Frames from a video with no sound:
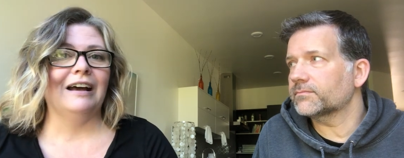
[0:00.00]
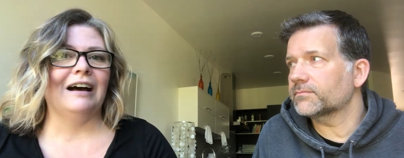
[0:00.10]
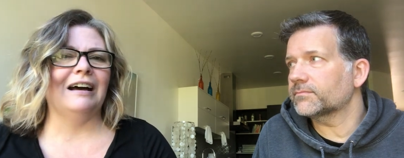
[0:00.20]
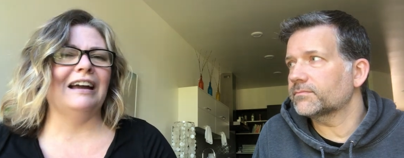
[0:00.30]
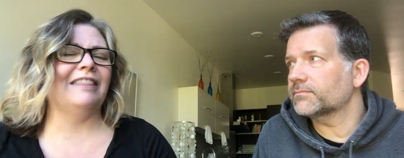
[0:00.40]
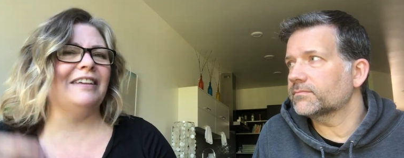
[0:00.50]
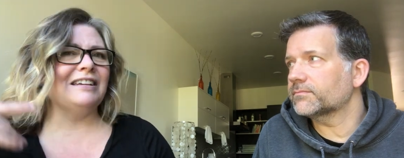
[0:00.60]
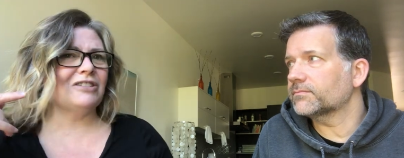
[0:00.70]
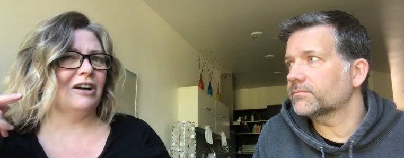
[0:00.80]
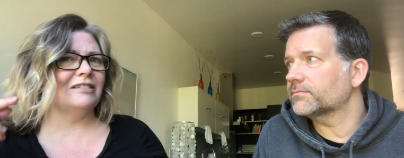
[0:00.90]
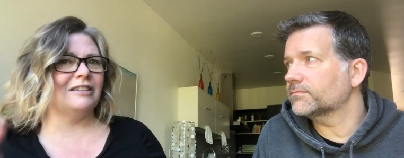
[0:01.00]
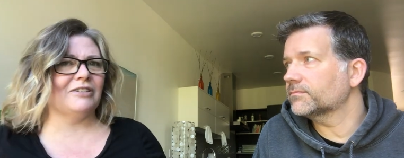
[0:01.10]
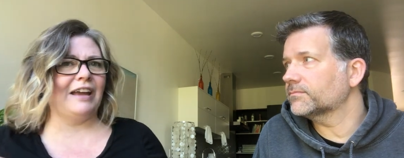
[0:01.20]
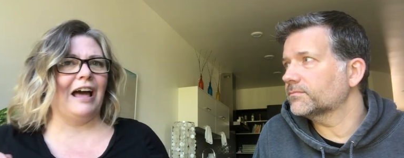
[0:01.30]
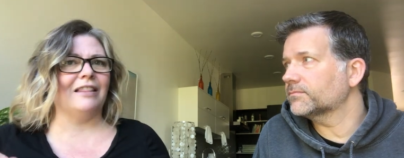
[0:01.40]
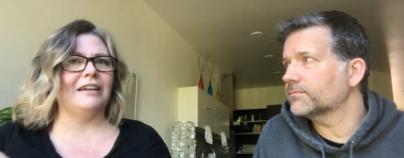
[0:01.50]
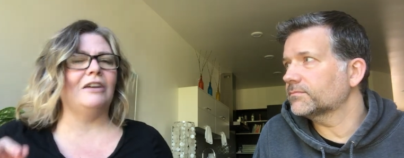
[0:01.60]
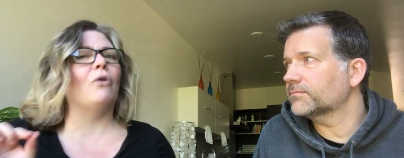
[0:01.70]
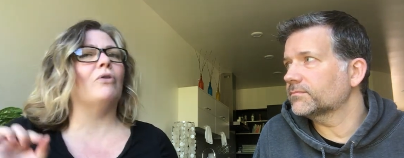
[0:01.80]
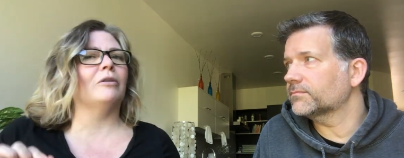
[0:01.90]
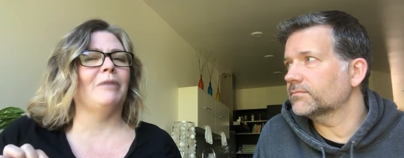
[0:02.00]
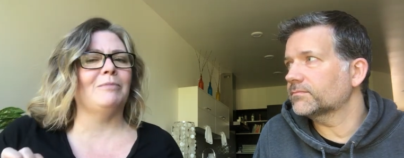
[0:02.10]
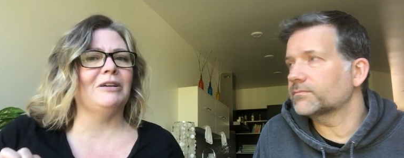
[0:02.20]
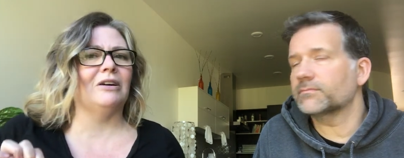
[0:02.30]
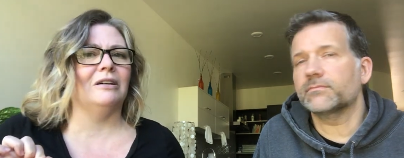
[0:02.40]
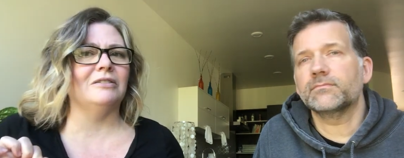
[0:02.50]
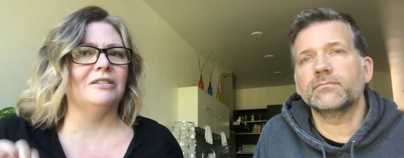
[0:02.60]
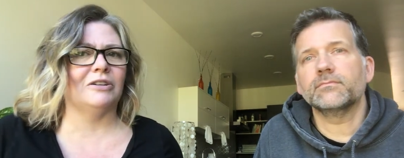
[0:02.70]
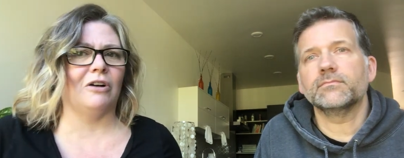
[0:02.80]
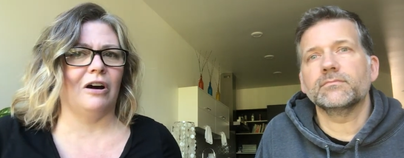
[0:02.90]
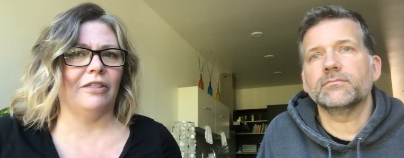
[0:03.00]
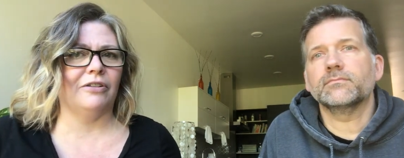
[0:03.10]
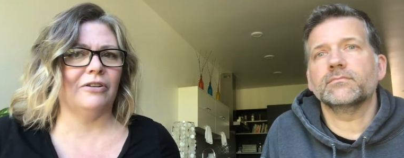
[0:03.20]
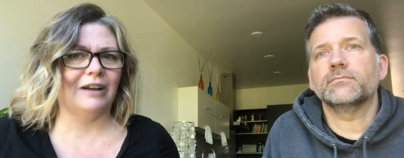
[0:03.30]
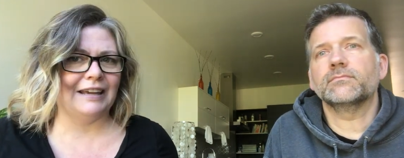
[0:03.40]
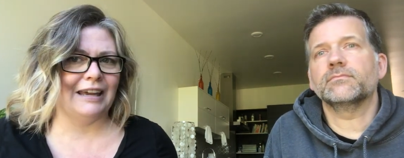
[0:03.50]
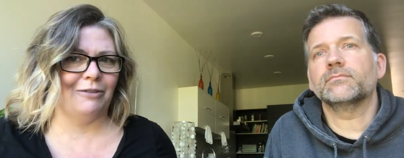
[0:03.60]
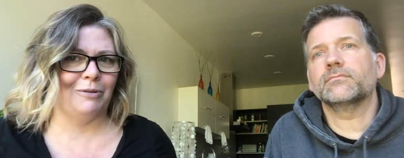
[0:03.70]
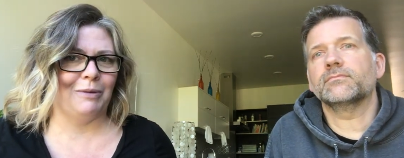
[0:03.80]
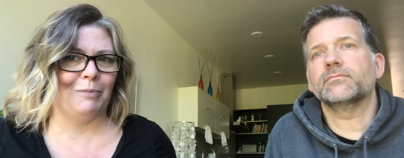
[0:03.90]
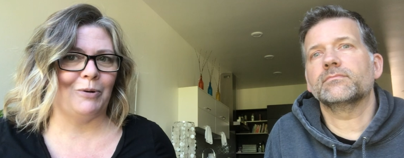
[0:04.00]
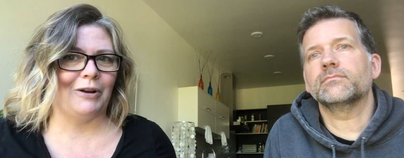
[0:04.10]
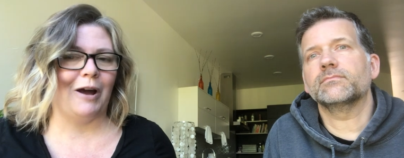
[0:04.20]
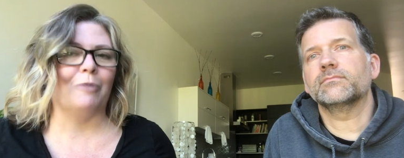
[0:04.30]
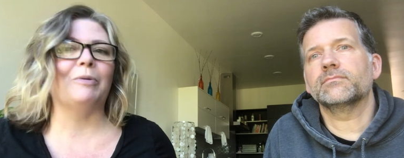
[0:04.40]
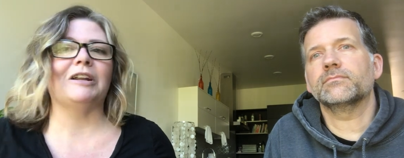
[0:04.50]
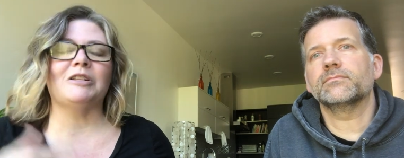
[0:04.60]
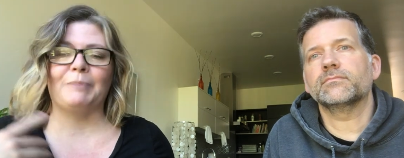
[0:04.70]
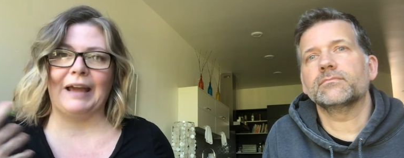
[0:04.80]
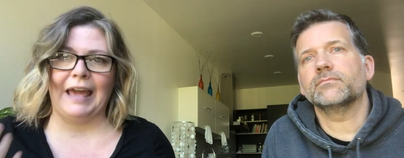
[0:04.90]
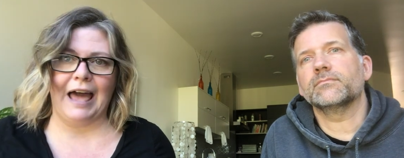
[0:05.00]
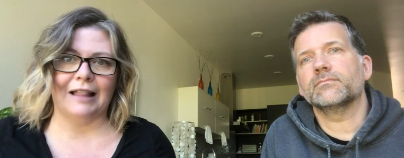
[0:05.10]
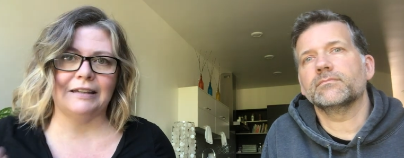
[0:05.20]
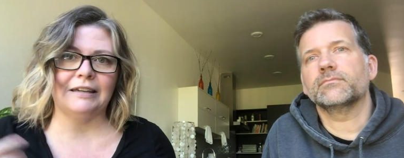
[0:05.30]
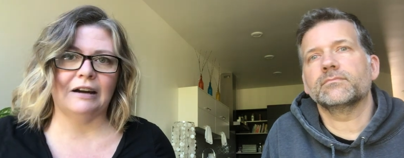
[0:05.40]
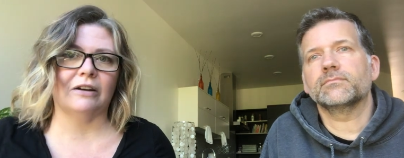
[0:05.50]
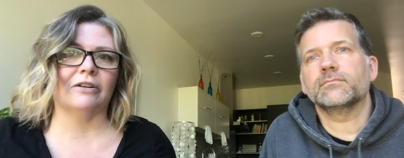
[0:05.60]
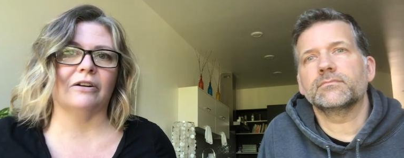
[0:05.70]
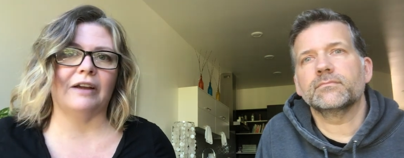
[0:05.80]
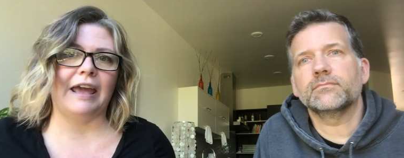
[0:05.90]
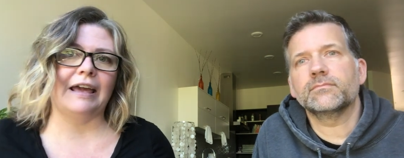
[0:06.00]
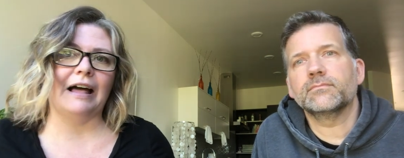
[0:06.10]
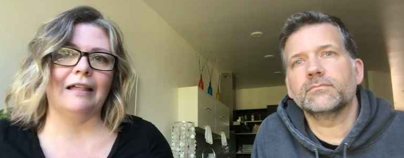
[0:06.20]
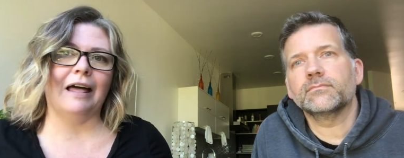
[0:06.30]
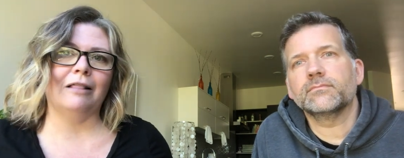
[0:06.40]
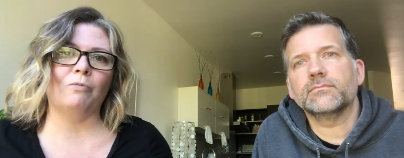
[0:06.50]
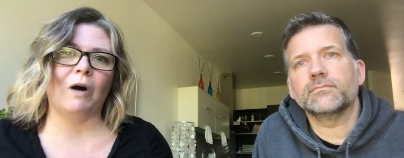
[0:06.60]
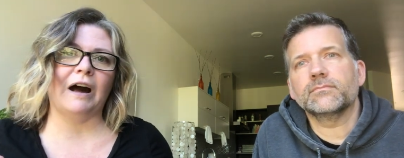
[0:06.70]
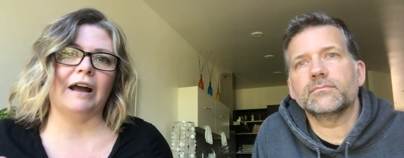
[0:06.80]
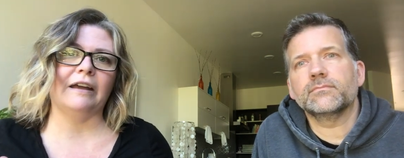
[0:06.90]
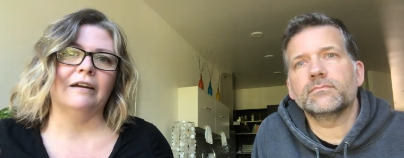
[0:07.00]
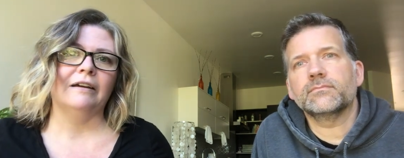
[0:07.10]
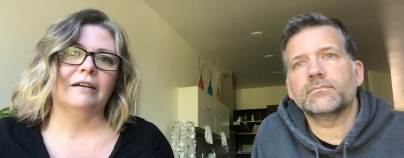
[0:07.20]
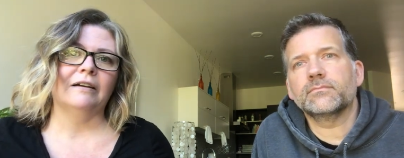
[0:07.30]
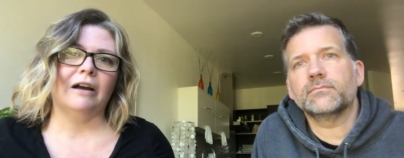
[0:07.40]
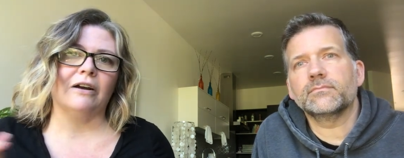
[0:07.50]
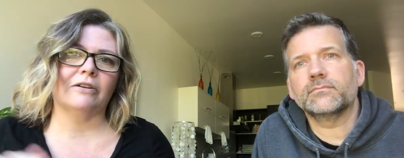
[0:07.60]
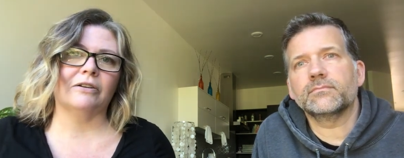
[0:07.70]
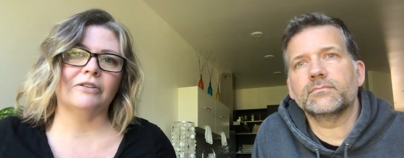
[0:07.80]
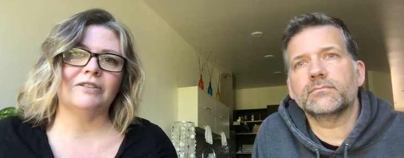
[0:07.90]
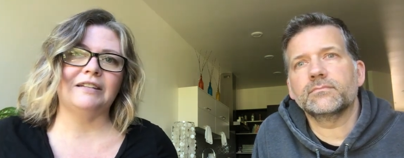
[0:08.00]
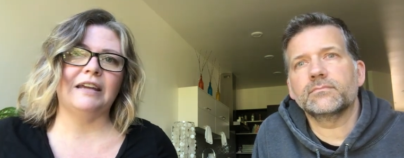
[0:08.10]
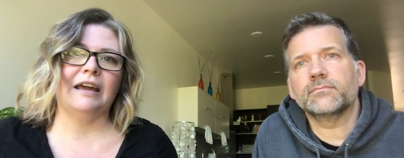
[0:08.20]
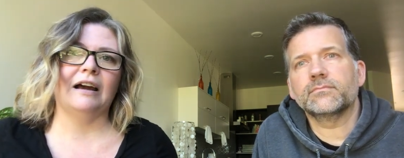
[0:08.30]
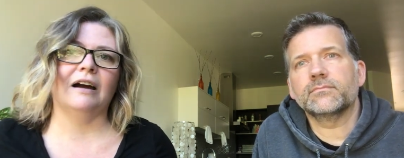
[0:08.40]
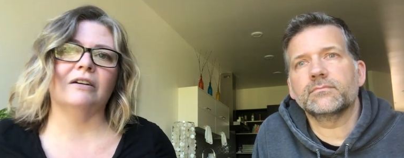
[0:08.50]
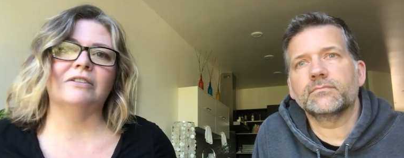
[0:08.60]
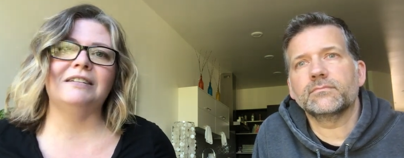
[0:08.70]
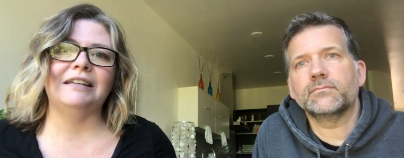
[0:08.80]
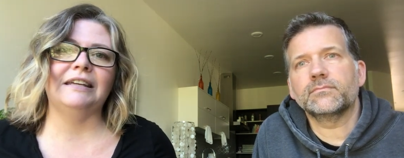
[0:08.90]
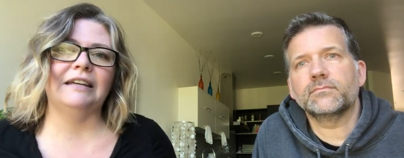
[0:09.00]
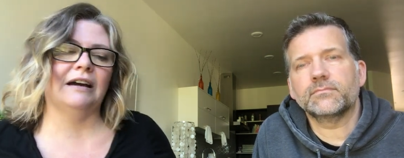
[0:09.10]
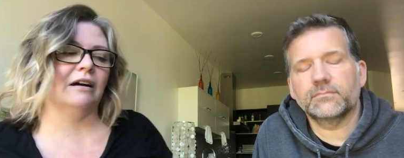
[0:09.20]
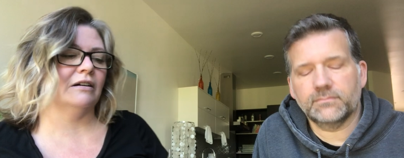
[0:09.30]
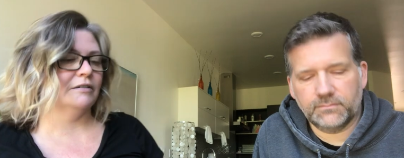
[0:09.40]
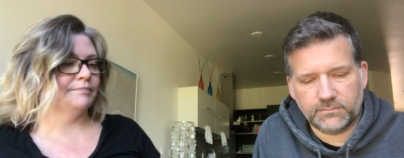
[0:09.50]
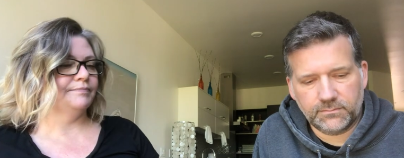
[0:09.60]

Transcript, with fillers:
Speaker 1: Uh, I think it's called Dear Ally or it might be called Dear Author. I can't remember now, but it's by Ally Carter, A-L-L-Y, Carter, C-A-R-T-E-R.